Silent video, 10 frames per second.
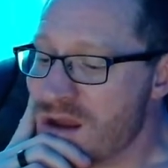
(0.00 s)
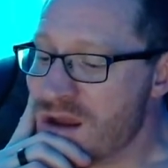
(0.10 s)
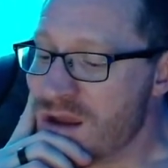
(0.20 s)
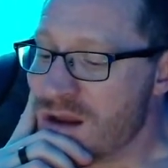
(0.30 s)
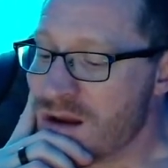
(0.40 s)

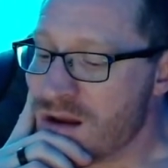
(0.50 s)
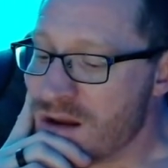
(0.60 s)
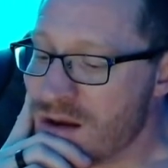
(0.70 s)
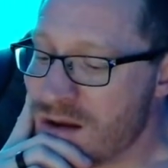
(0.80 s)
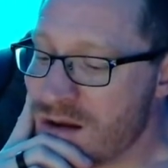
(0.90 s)

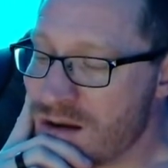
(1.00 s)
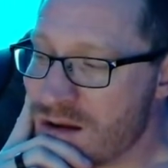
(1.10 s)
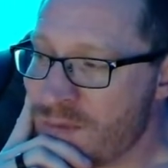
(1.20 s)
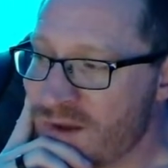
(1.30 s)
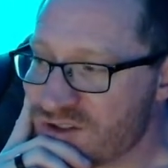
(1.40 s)
And
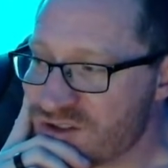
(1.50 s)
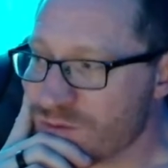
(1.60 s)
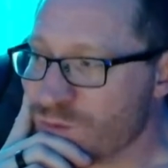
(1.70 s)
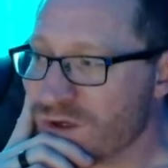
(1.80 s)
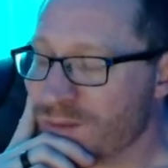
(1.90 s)
I'm not
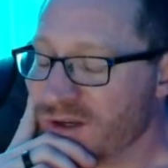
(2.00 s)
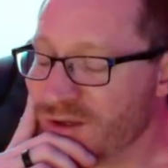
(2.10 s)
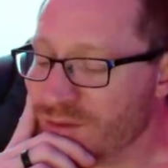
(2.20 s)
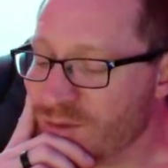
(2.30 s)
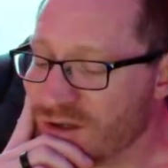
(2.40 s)
sure what I'm going
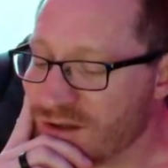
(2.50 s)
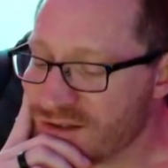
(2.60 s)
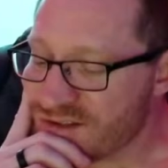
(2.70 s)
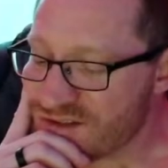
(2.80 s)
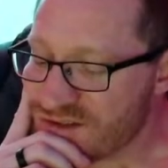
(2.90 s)
to do, to be
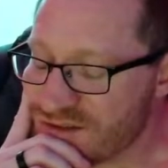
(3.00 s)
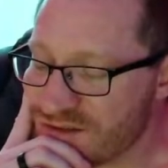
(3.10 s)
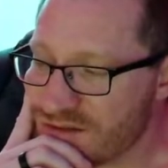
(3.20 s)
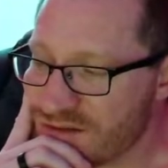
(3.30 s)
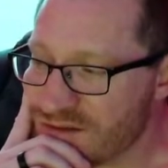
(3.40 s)
honest.
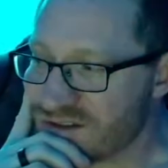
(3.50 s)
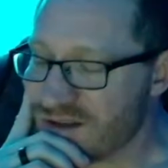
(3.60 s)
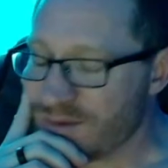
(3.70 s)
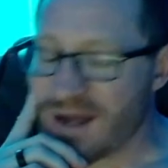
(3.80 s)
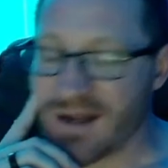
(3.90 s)

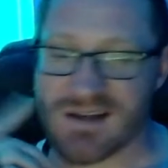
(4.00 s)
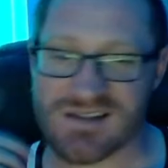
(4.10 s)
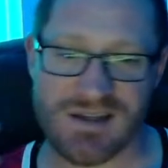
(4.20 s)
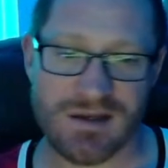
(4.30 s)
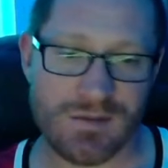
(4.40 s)
I've kind of got to
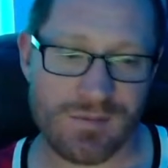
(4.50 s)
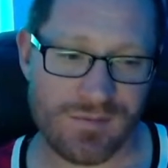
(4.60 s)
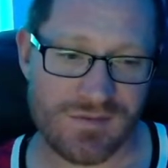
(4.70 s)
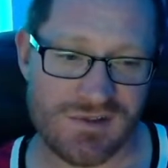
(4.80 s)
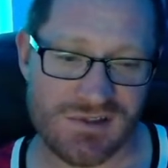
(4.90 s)
stay up
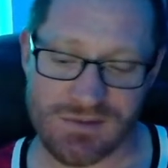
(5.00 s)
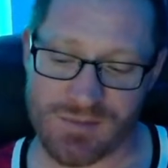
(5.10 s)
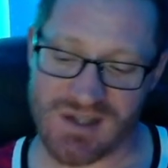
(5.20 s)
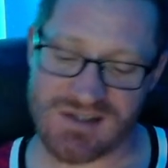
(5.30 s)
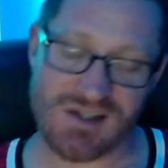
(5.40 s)
to
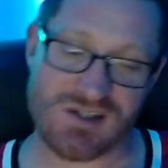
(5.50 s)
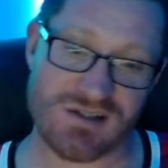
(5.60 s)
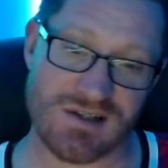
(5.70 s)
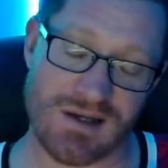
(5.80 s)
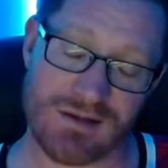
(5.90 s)
pay attention
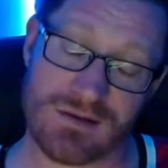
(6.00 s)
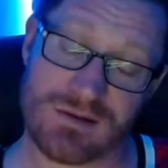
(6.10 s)
to that.